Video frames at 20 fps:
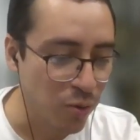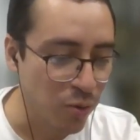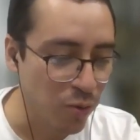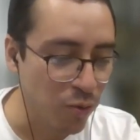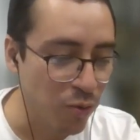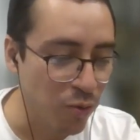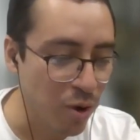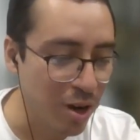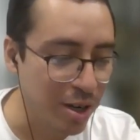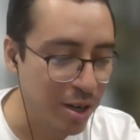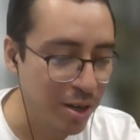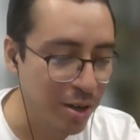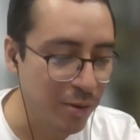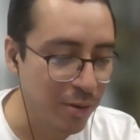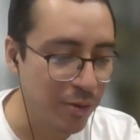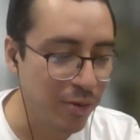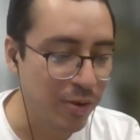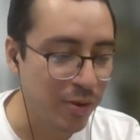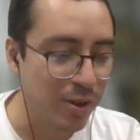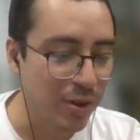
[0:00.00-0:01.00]
what
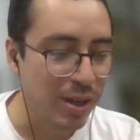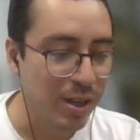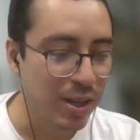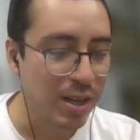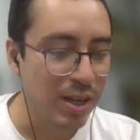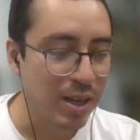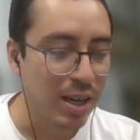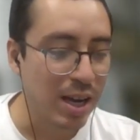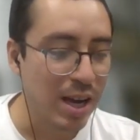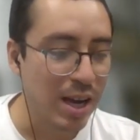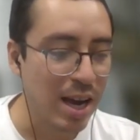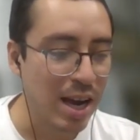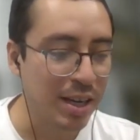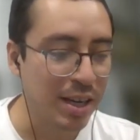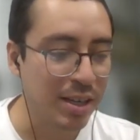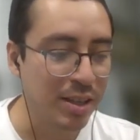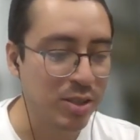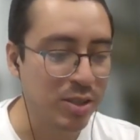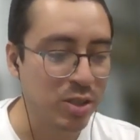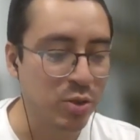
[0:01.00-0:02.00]
if I
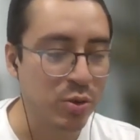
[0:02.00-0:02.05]
can